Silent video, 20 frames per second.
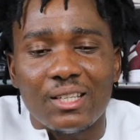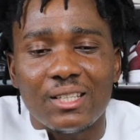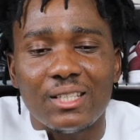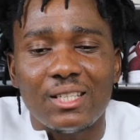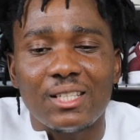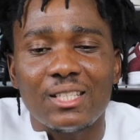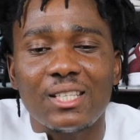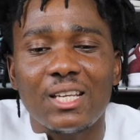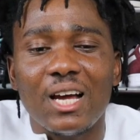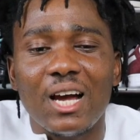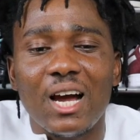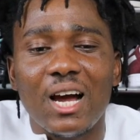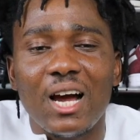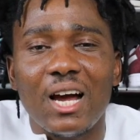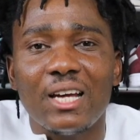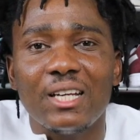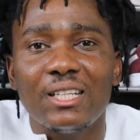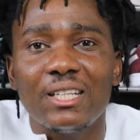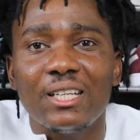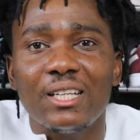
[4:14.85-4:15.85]

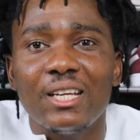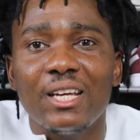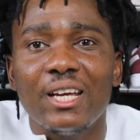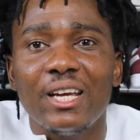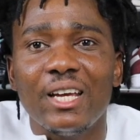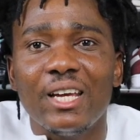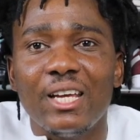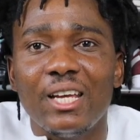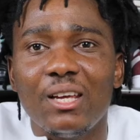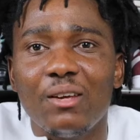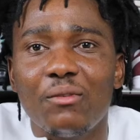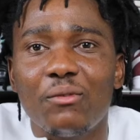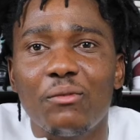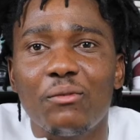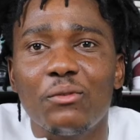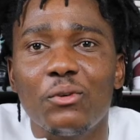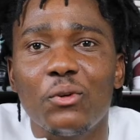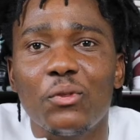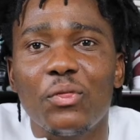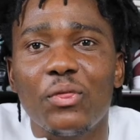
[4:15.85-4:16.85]
decide if
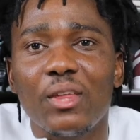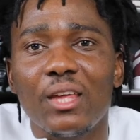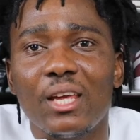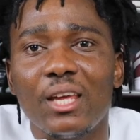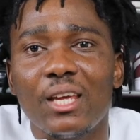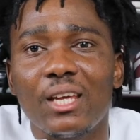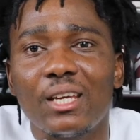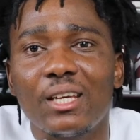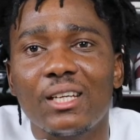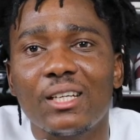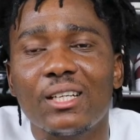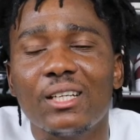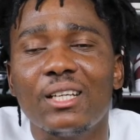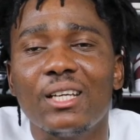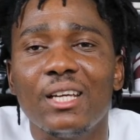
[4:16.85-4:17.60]
you think